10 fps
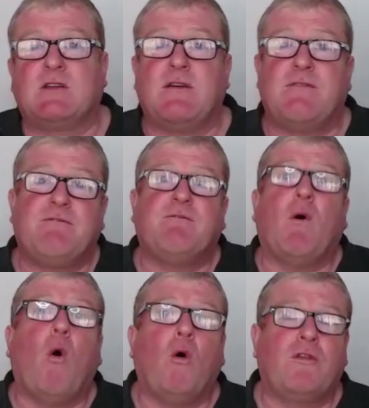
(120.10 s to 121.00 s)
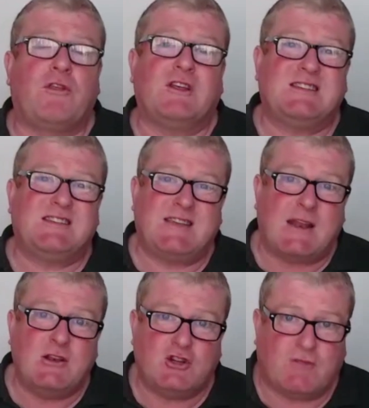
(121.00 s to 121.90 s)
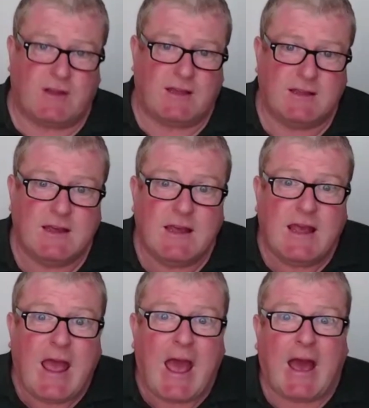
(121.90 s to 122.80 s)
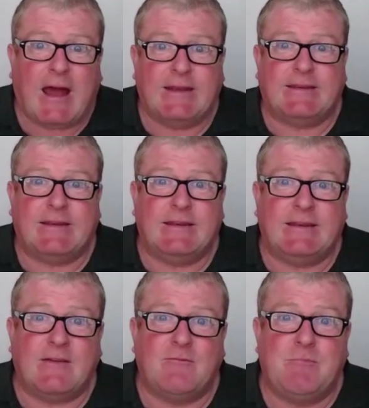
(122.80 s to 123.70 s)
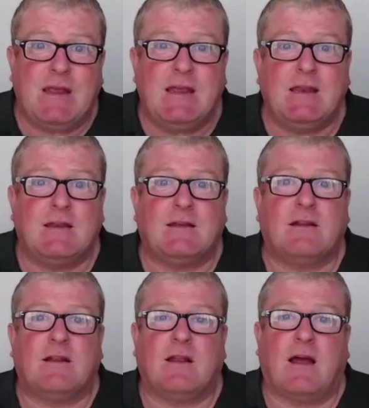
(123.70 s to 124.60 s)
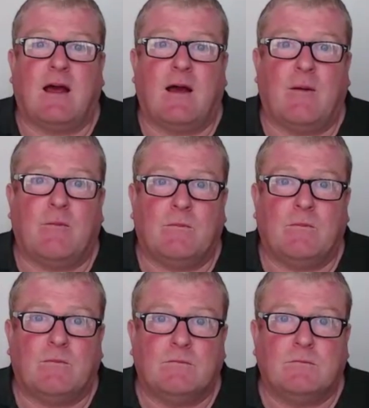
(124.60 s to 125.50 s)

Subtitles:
to the fourth century, and they've been um,